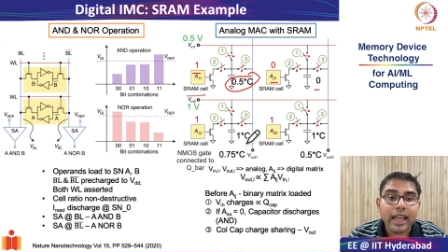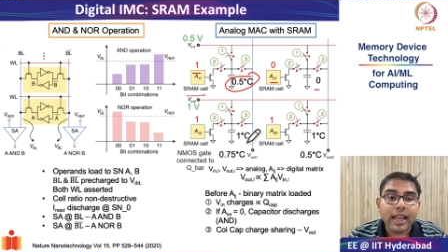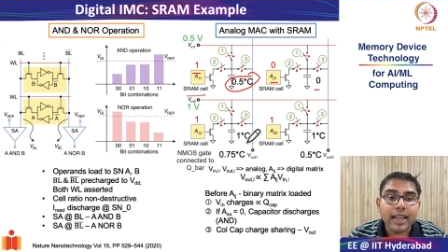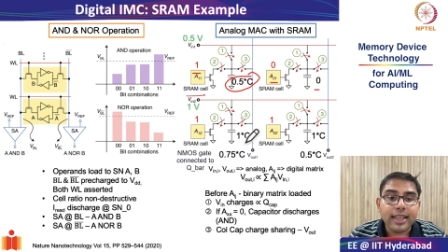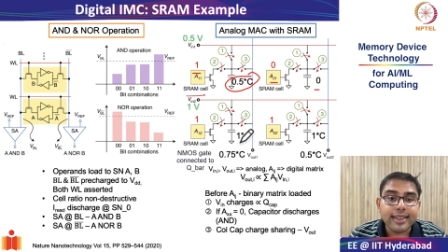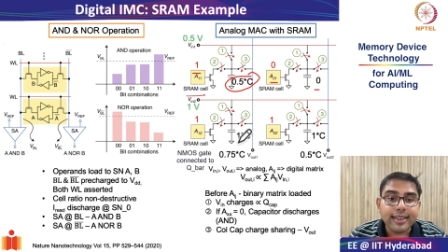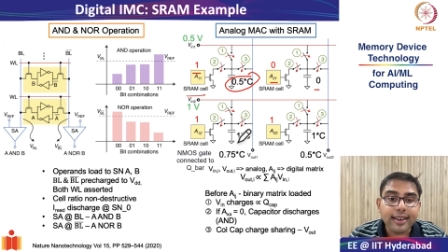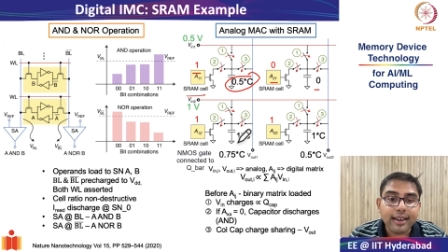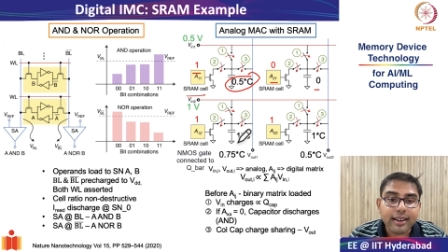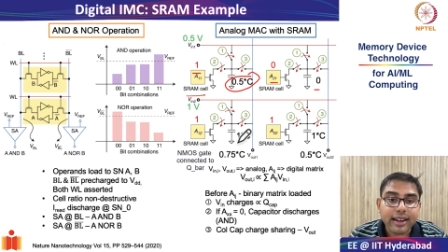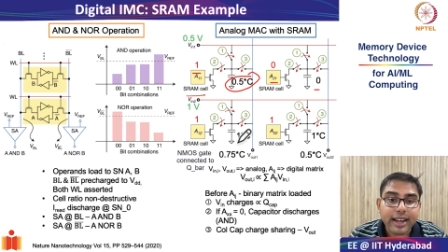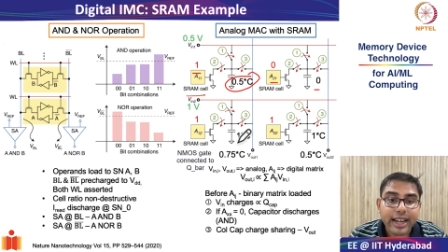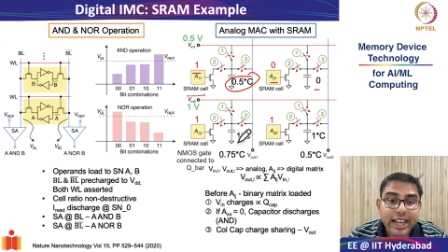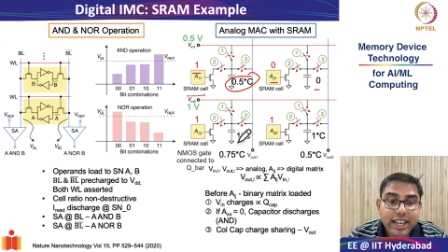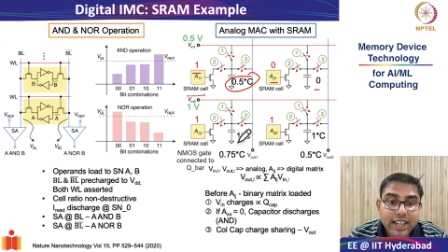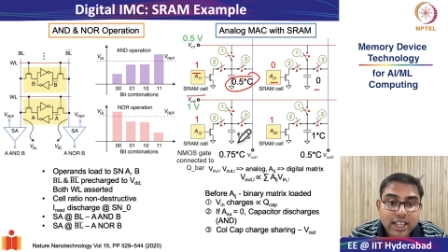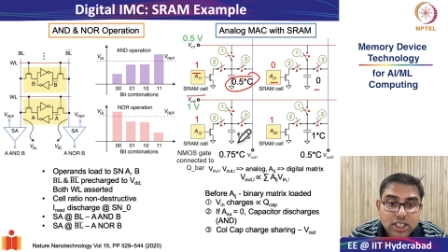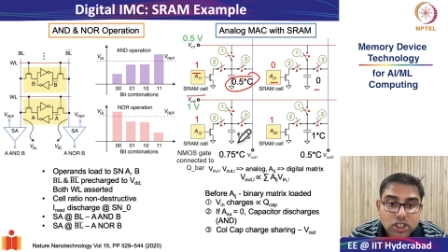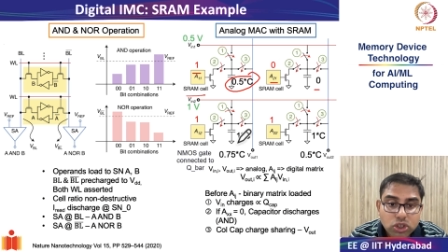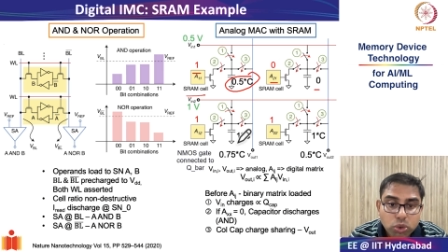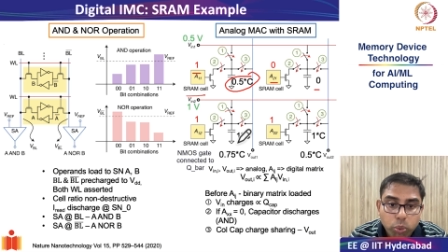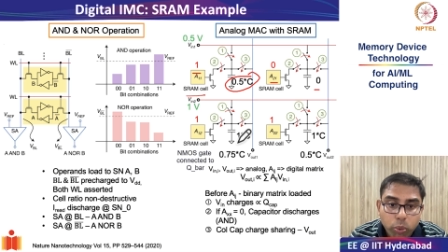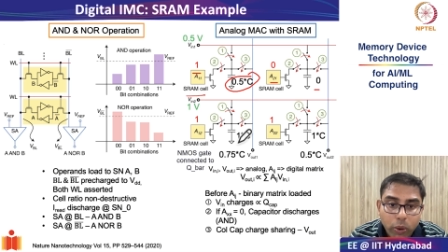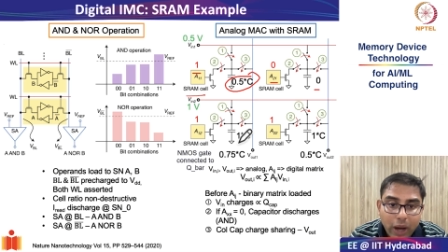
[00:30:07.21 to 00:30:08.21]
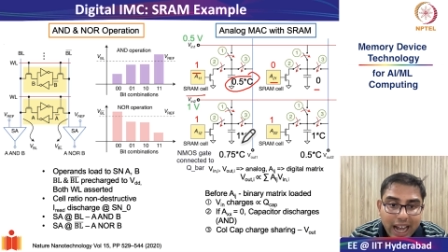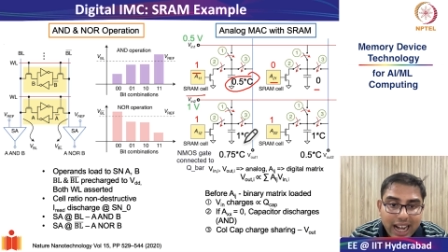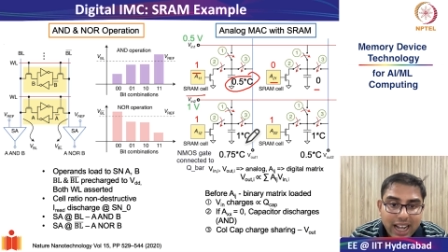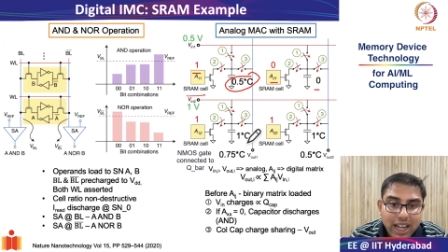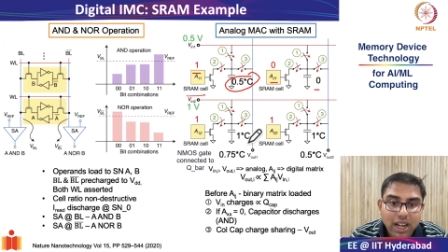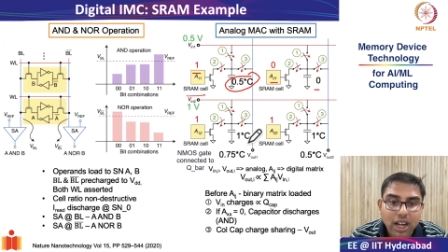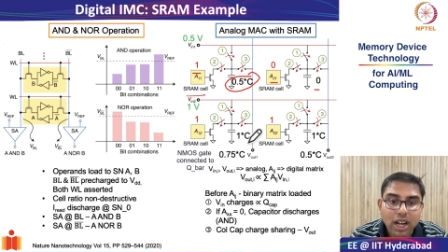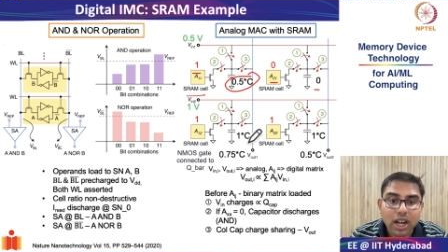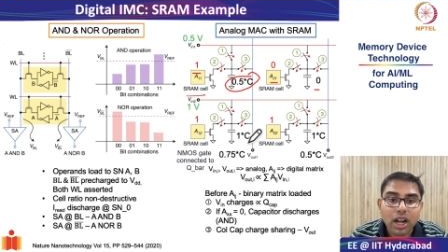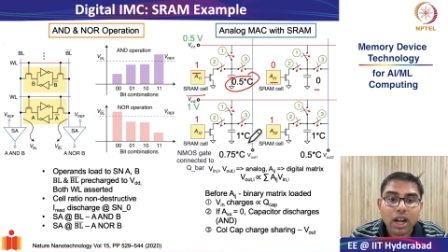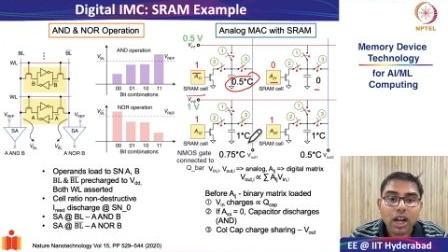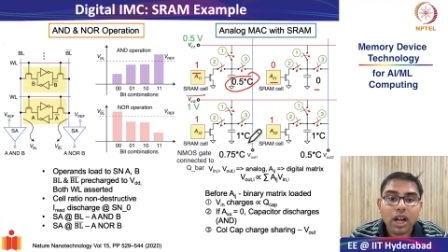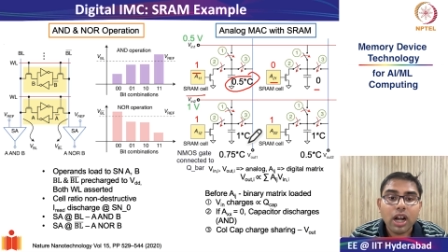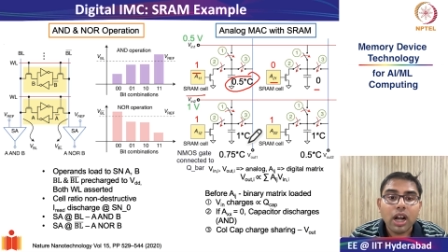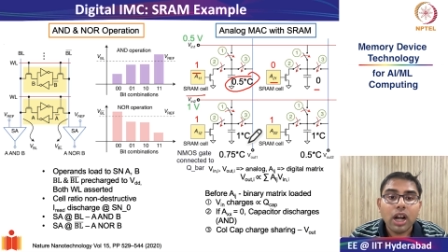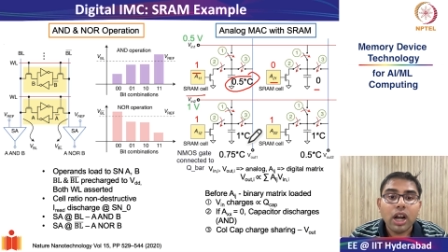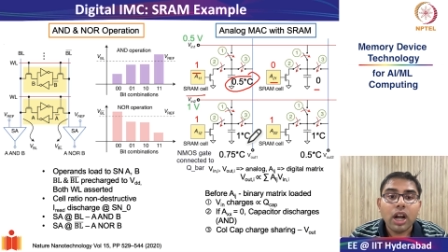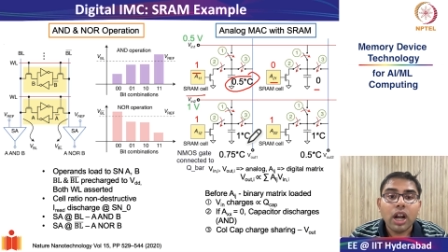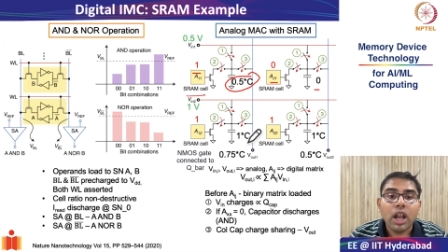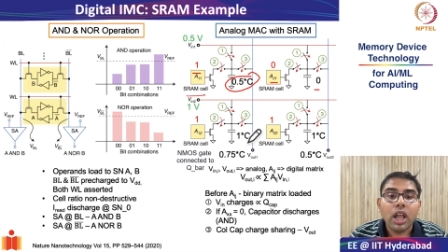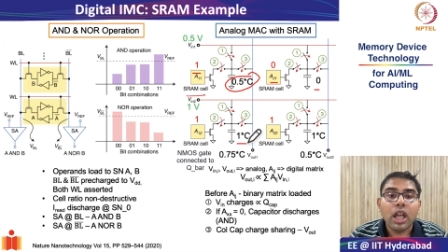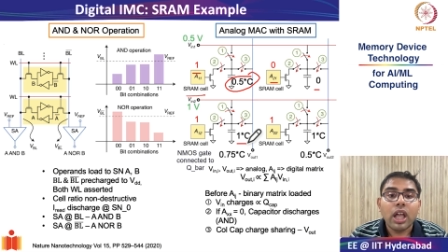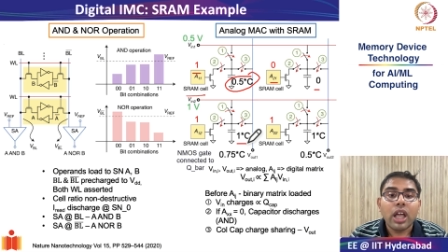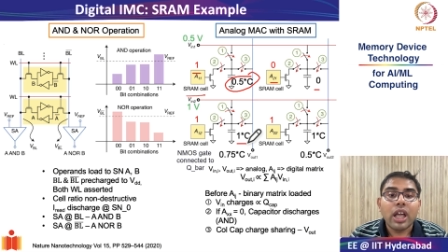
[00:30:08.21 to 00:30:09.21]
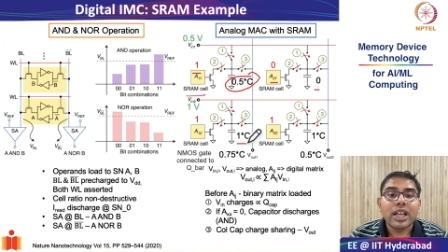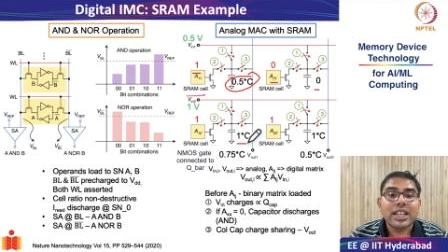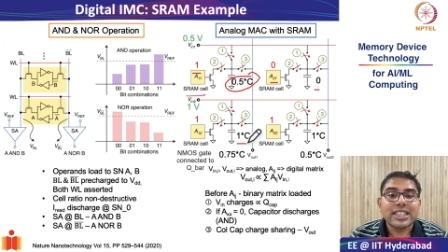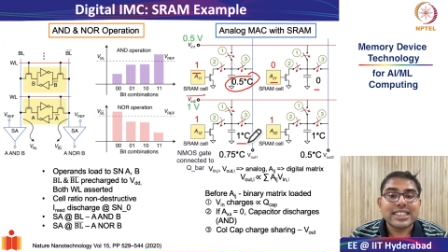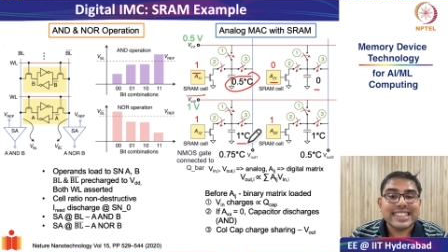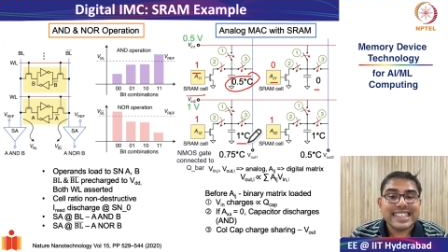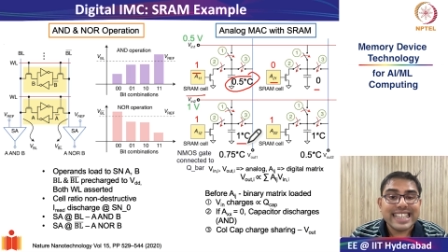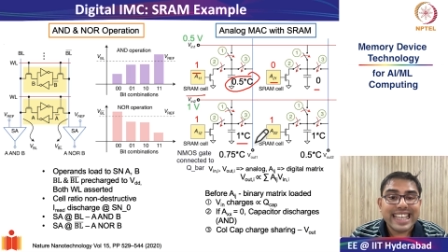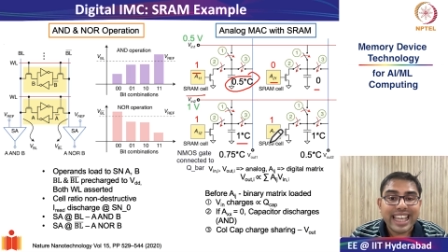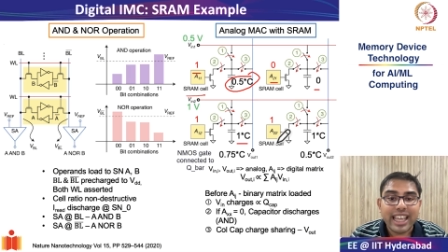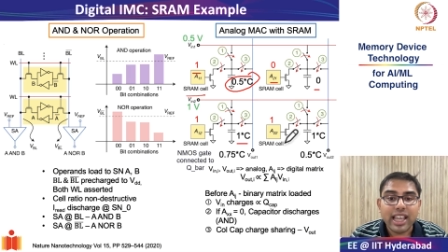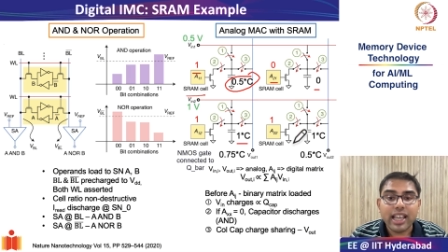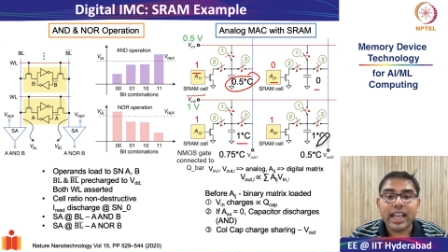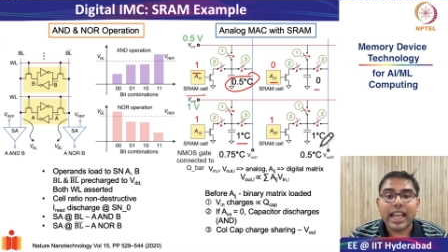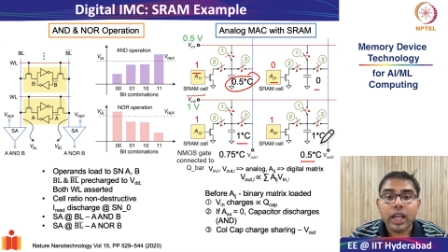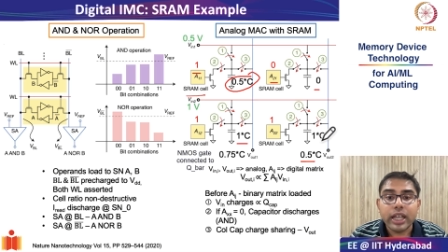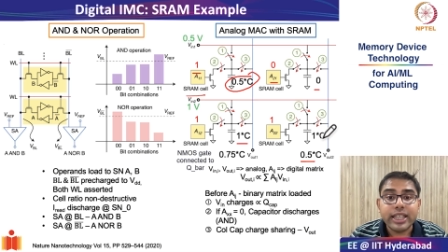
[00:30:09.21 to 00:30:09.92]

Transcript: Here it is 1 C.